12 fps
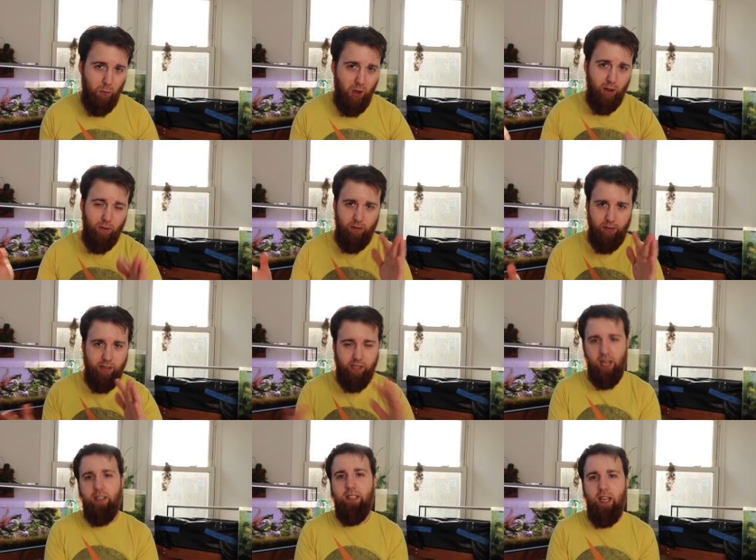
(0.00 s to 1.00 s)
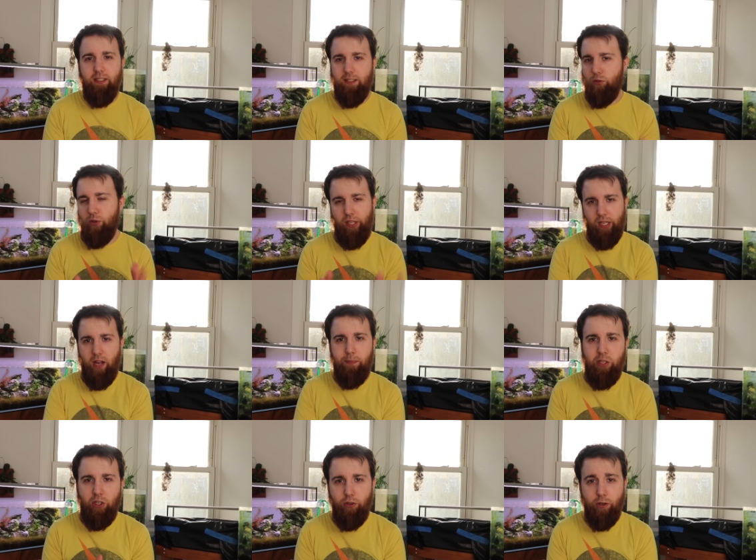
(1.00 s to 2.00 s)
Well, the tank size is really
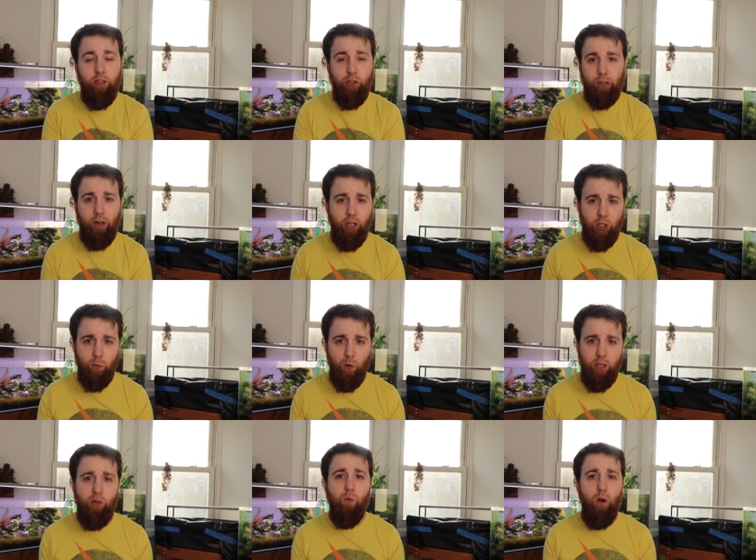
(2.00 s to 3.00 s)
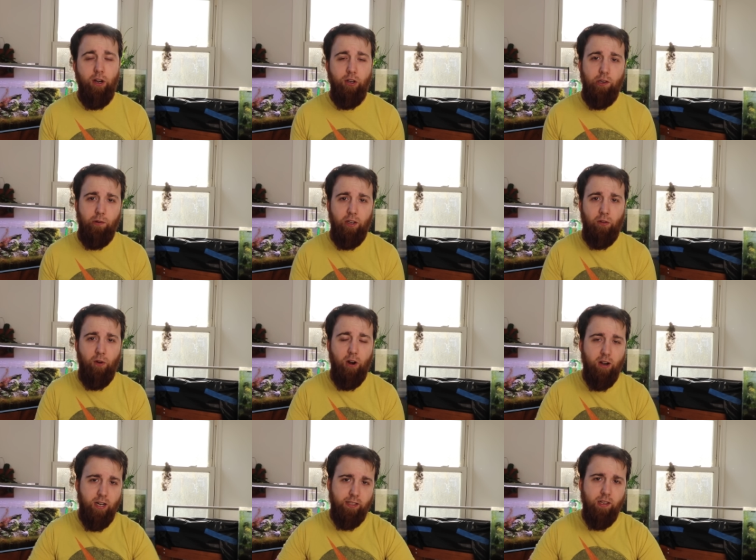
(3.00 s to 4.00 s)
up to your discretion, what you want to do as
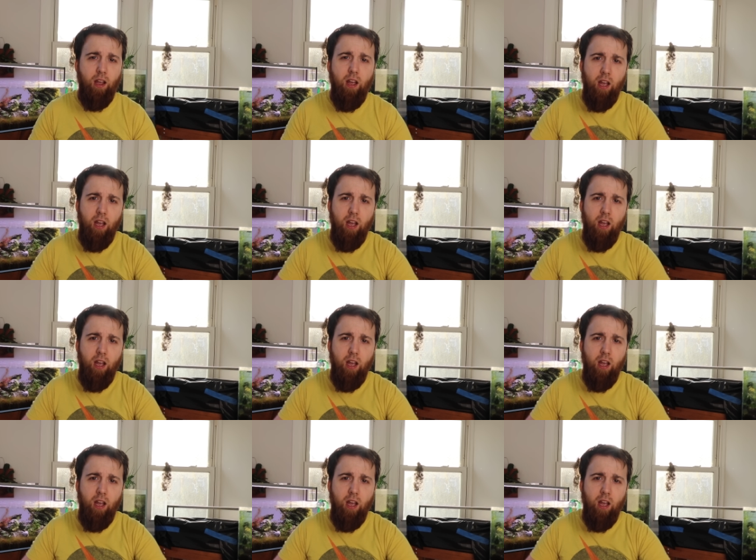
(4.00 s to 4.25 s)
far as